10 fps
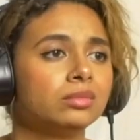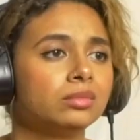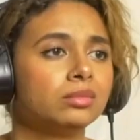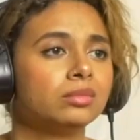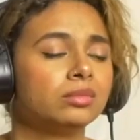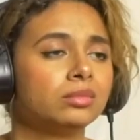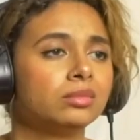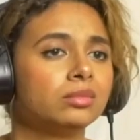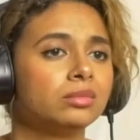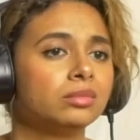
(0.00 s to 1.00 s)

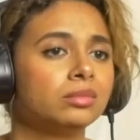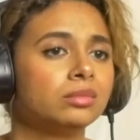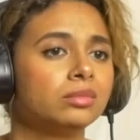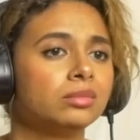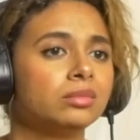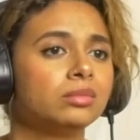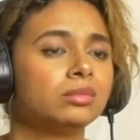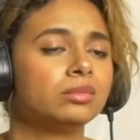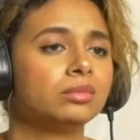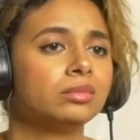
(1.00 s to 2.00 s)

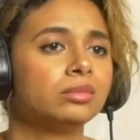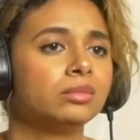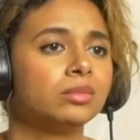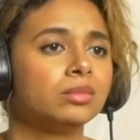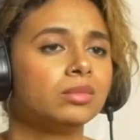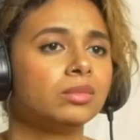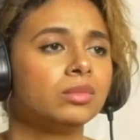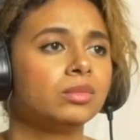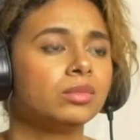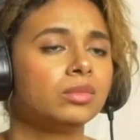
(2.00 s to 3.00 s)

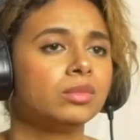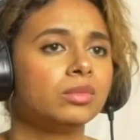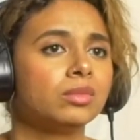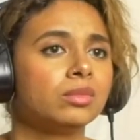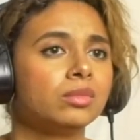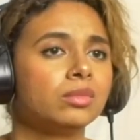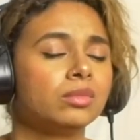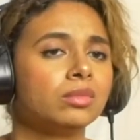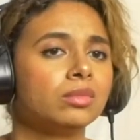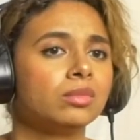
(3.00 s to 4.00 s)

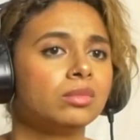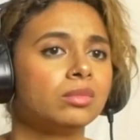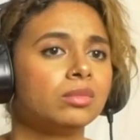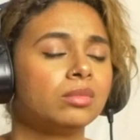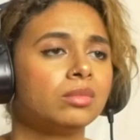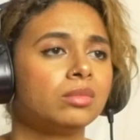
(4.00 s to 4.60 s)
(not speaking)